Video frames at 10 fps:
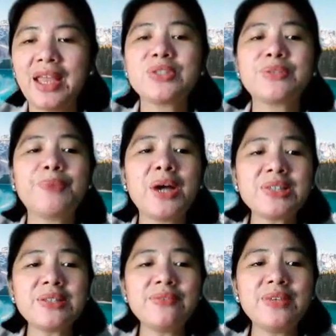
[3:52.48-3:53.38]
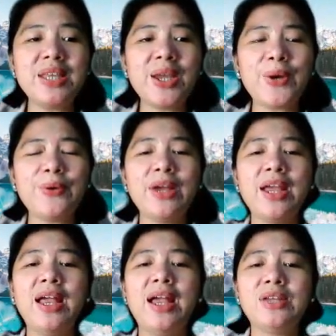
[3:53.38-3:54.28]
So pause the video
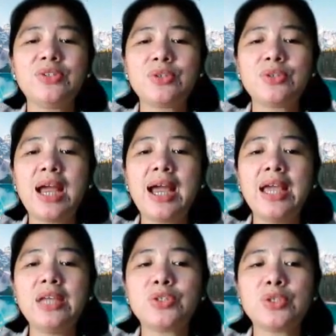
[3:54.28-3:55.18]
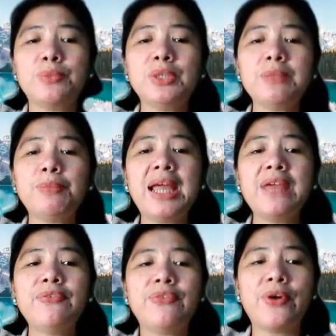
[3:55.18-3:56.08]
and try to
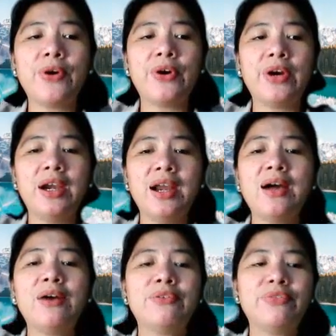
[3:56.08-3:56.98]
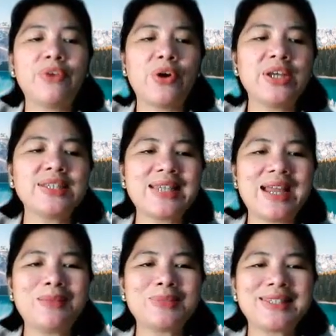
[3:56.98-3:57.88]
multiply 4
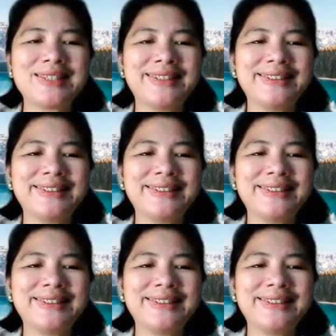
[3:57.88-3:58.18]
times.